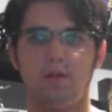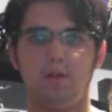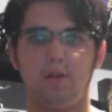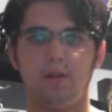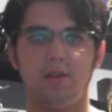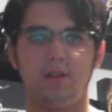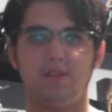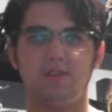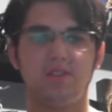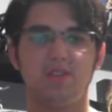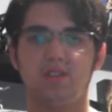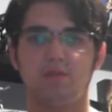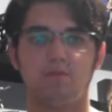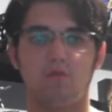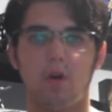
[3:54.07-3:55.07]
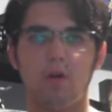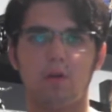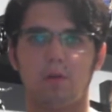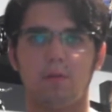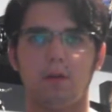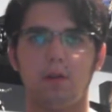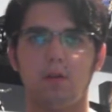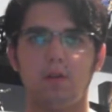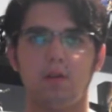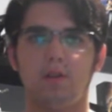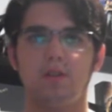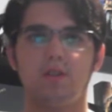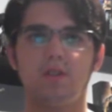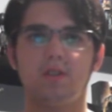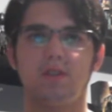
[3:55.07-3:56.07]
it's just wrong, man.
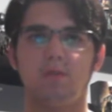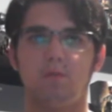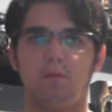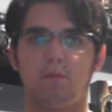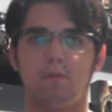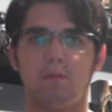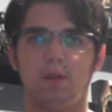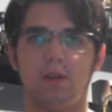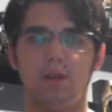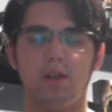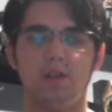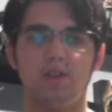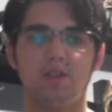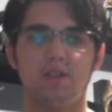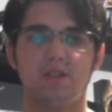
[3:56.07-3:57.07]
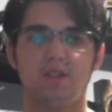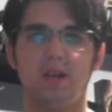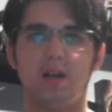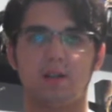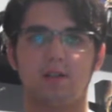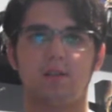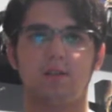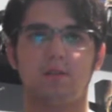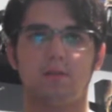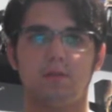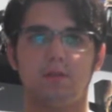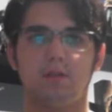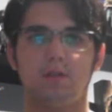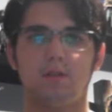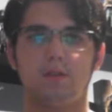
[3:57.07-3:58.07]
It just sucks
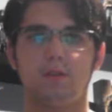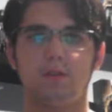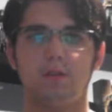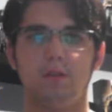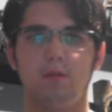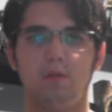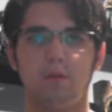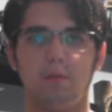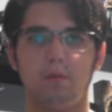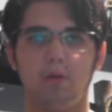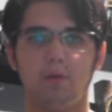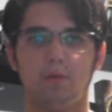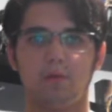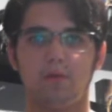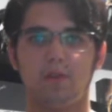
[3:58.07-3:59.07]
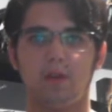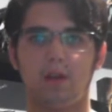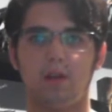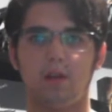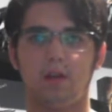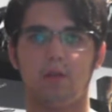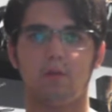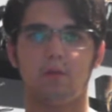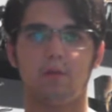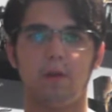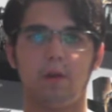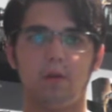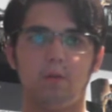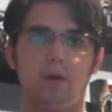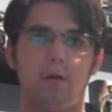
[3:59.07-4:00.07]
because it was a beautiful scene and it was
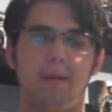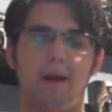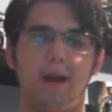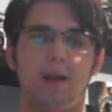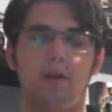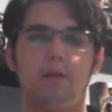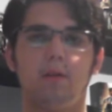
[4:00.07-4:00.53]
very well made.